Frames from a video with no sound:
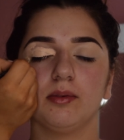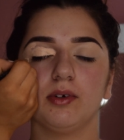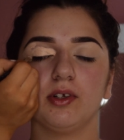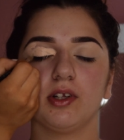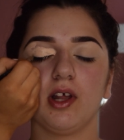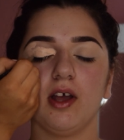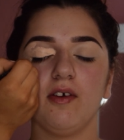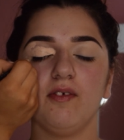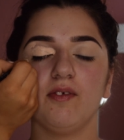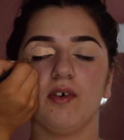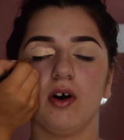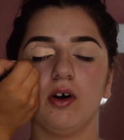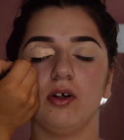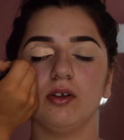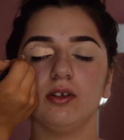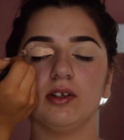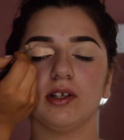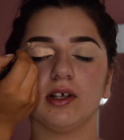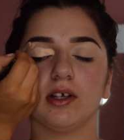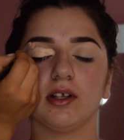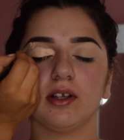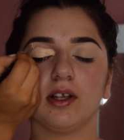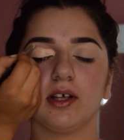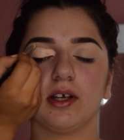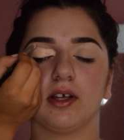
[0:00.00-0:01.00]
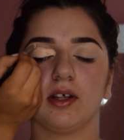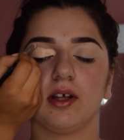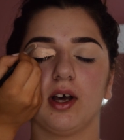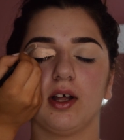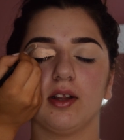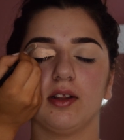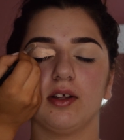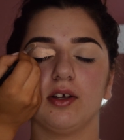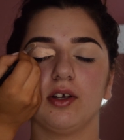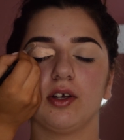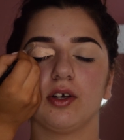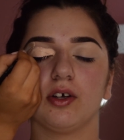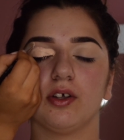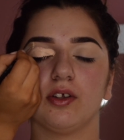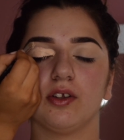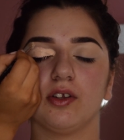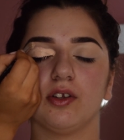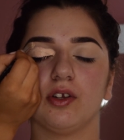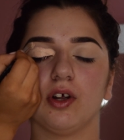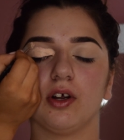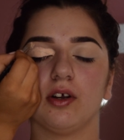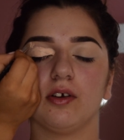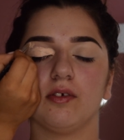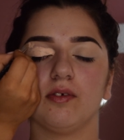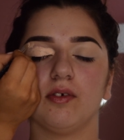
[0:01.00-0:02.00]
The shade that I used in this
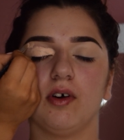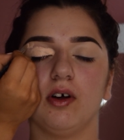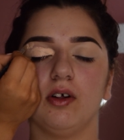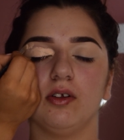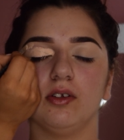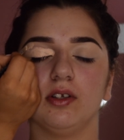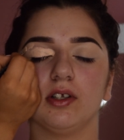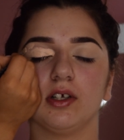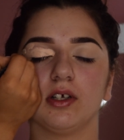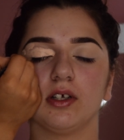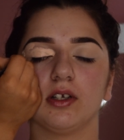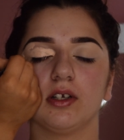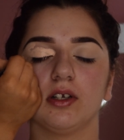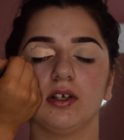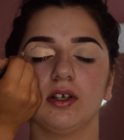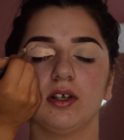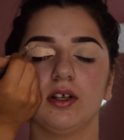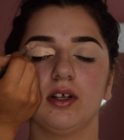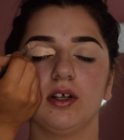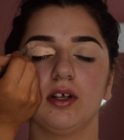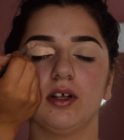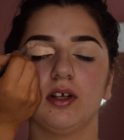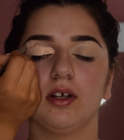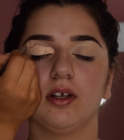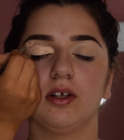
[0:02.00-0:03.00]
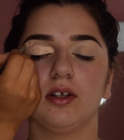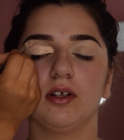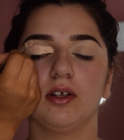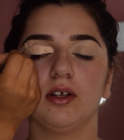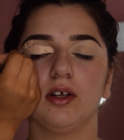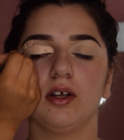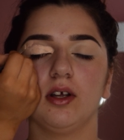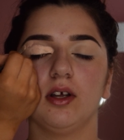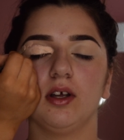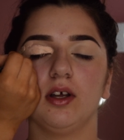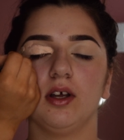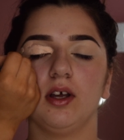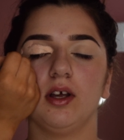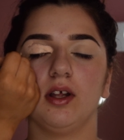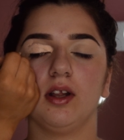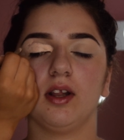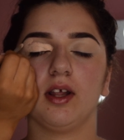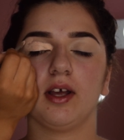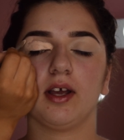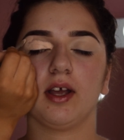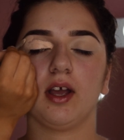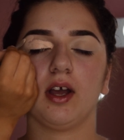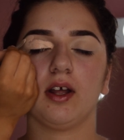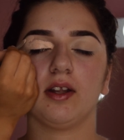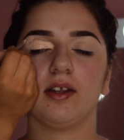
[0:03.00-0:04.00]
base is
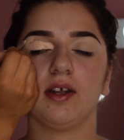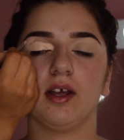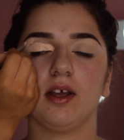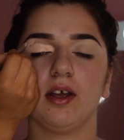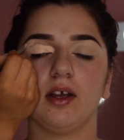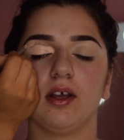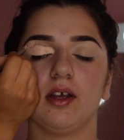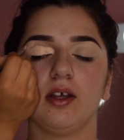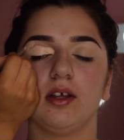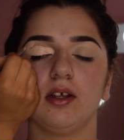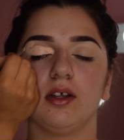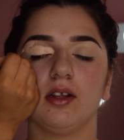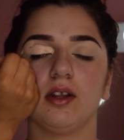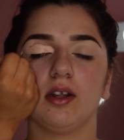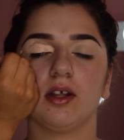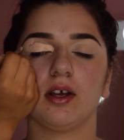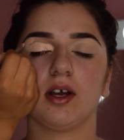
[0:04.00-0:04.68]
Rumour number 2.